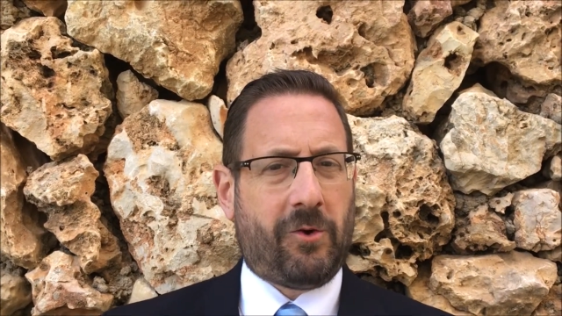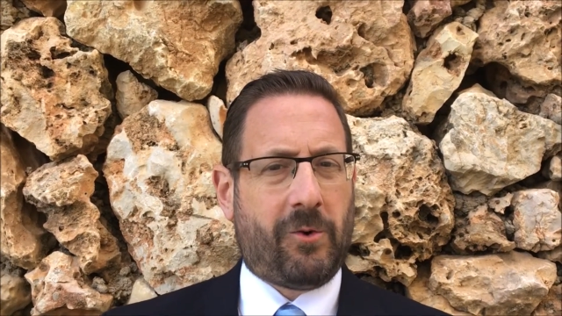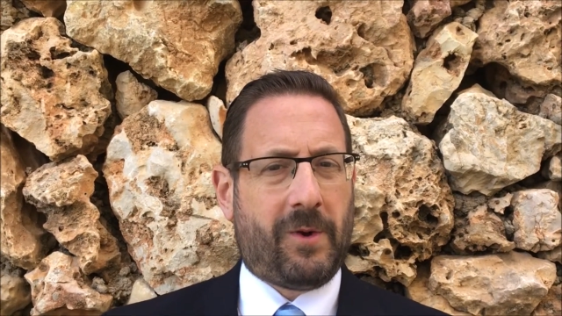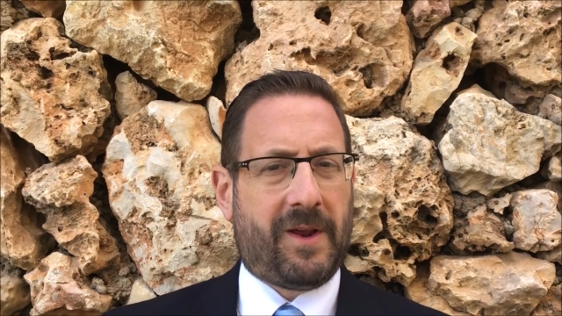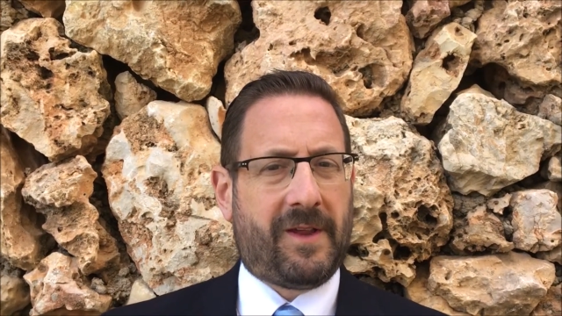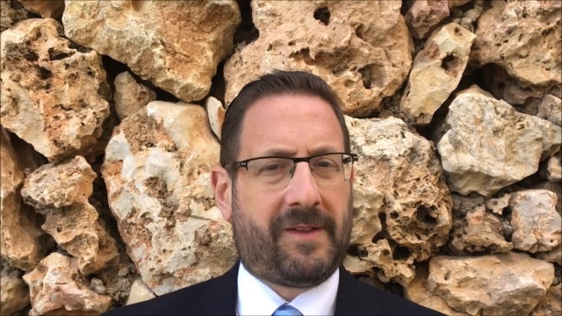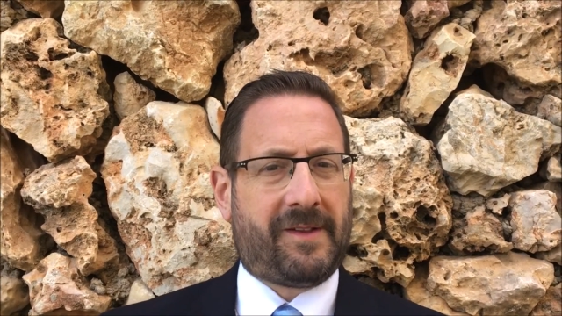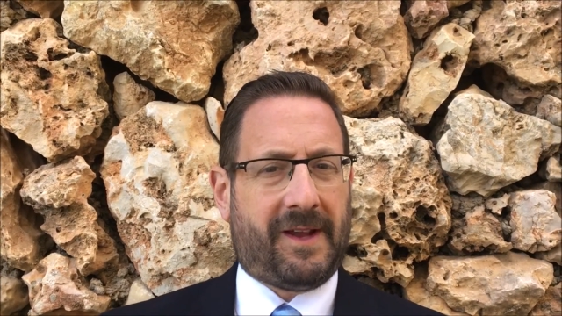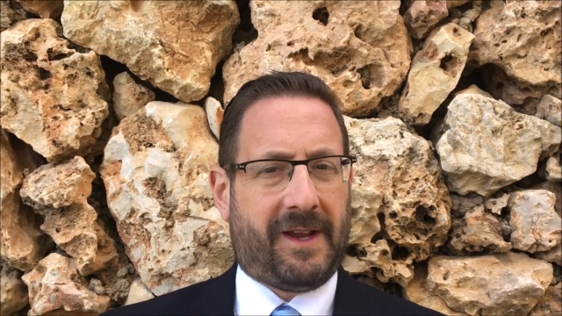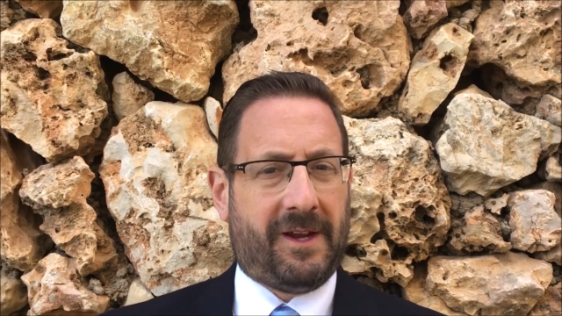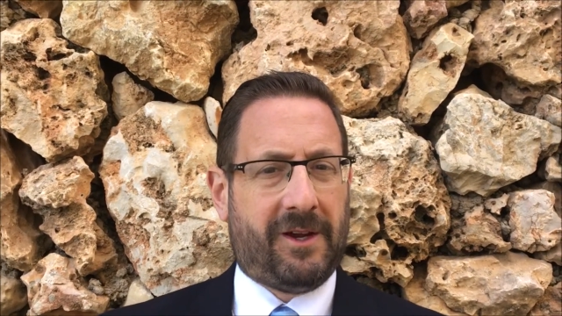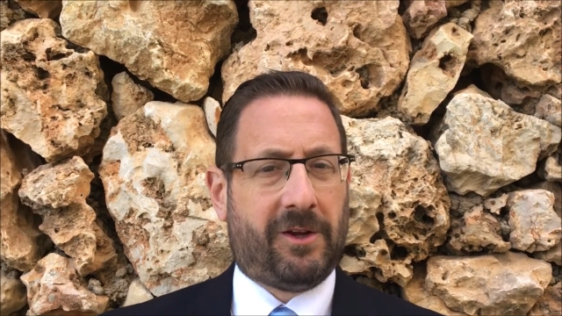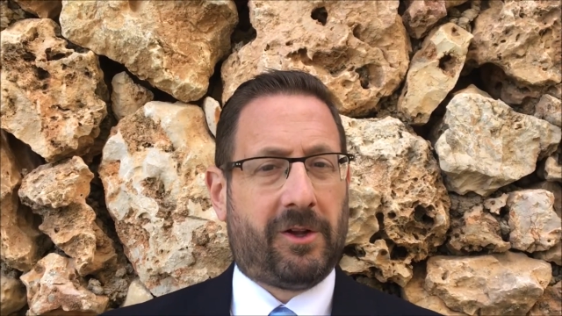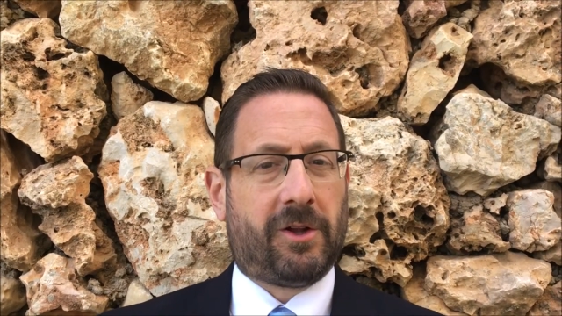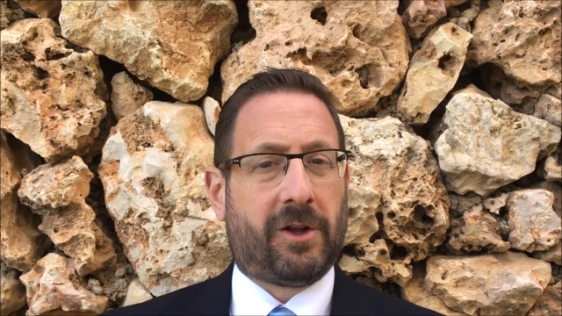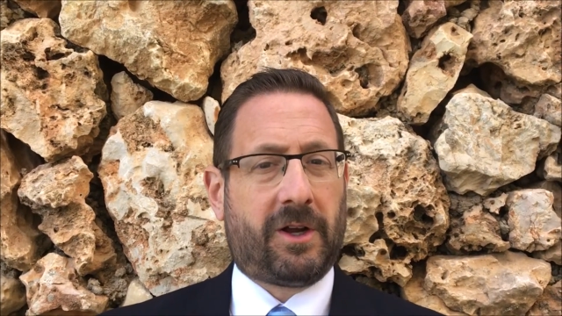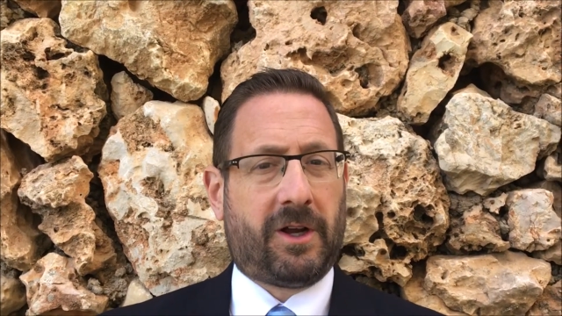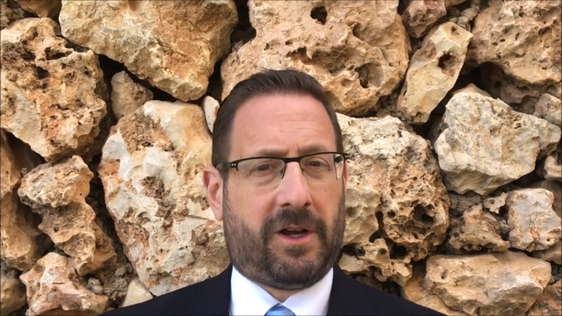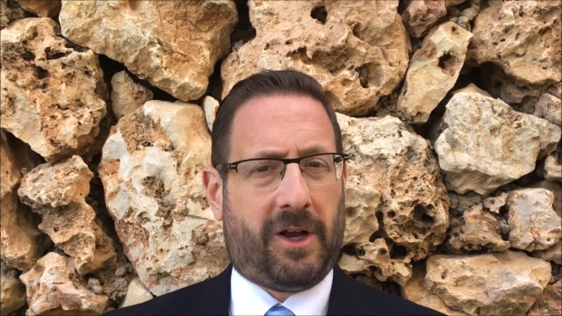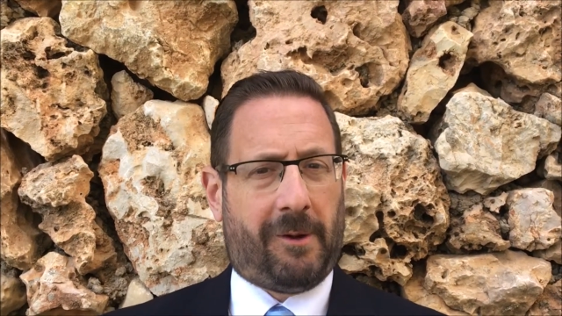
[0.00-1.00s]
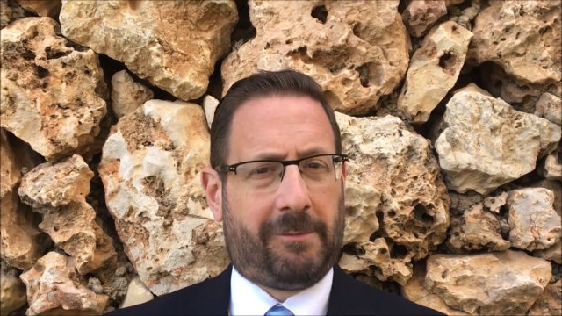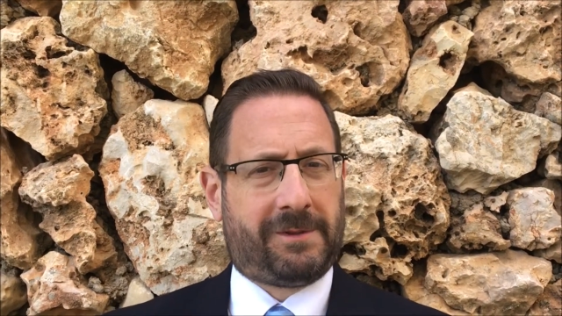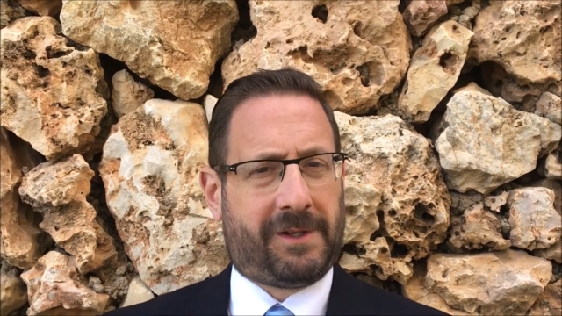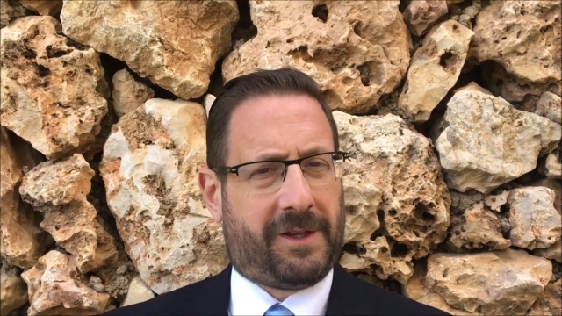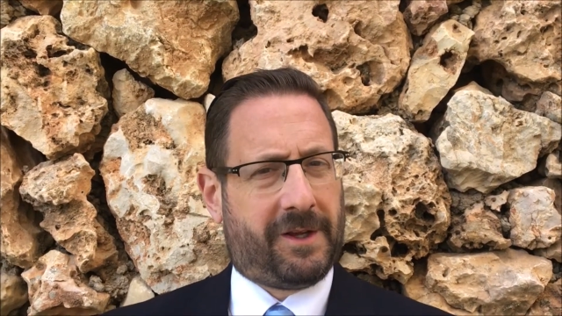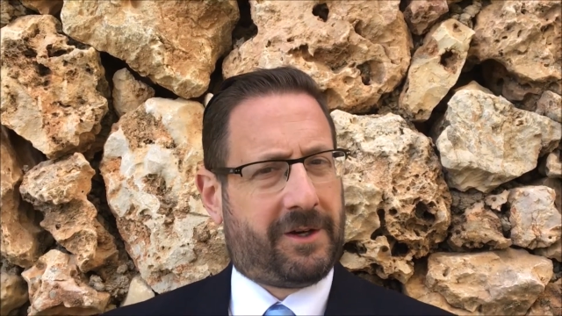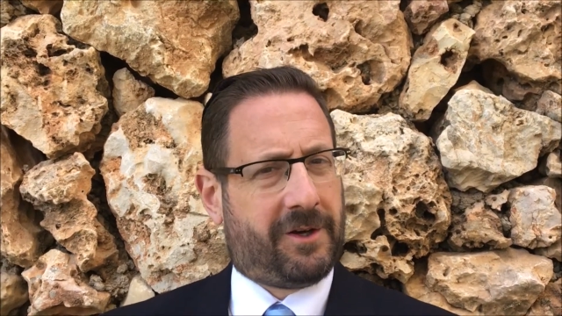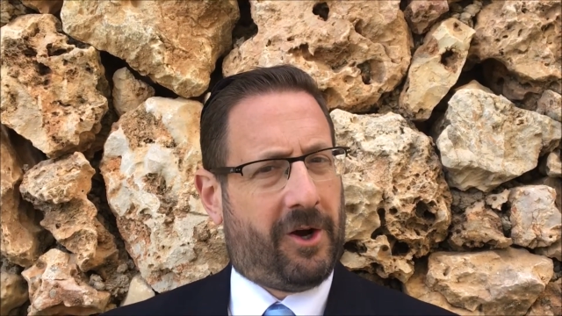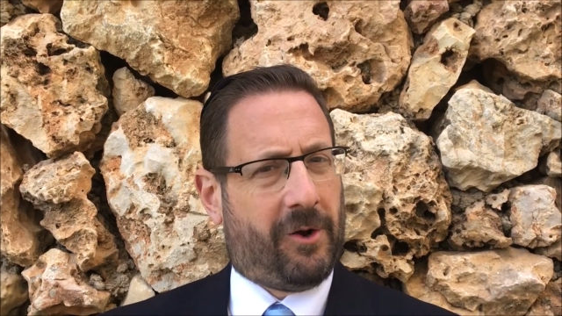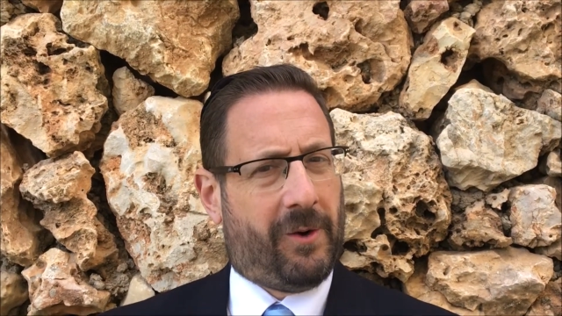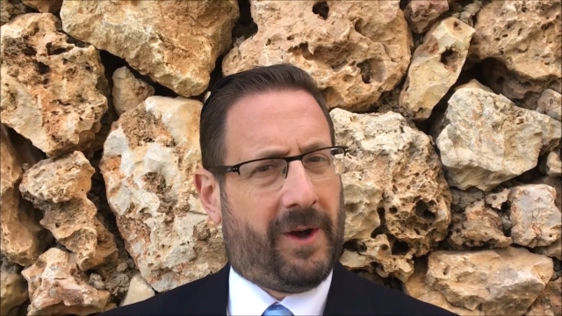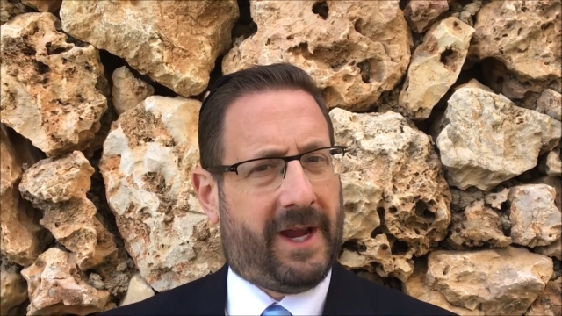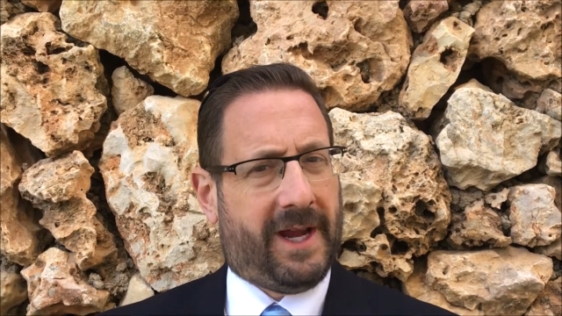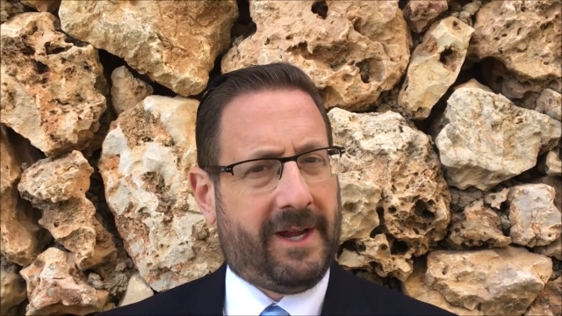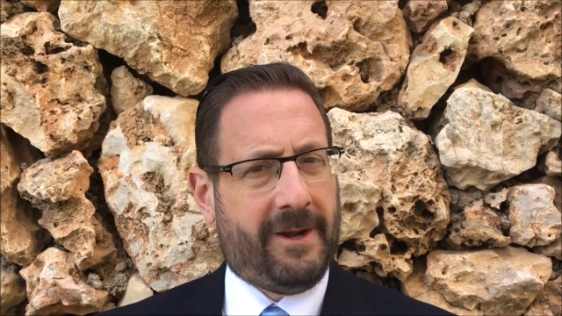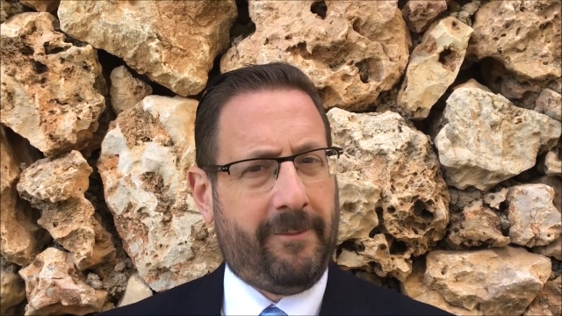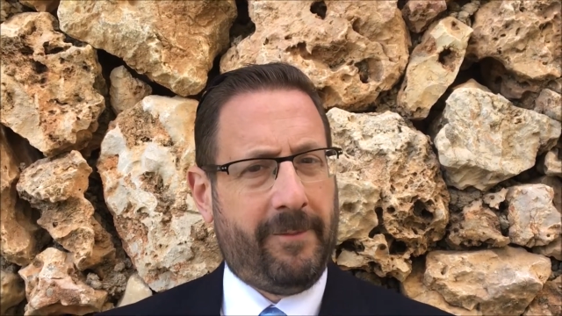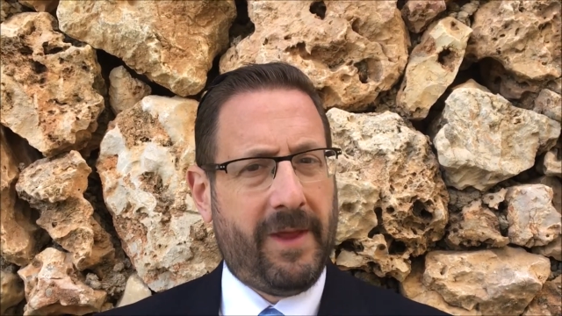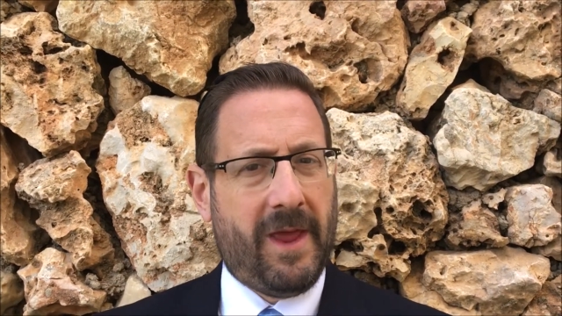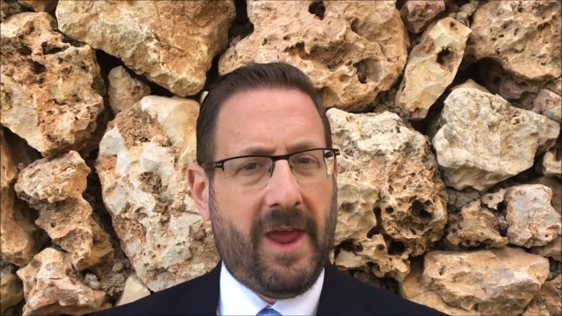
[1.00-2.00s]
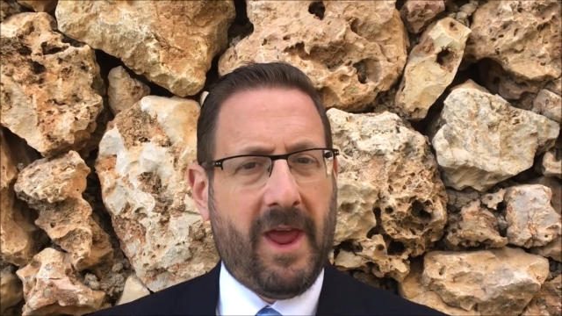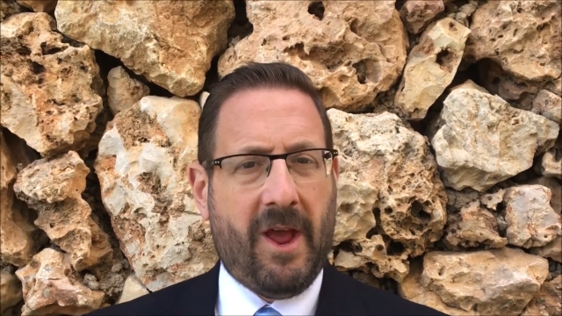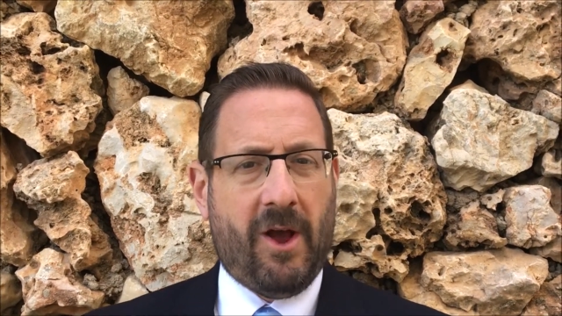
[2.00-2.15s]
who is ill come to the Kohen,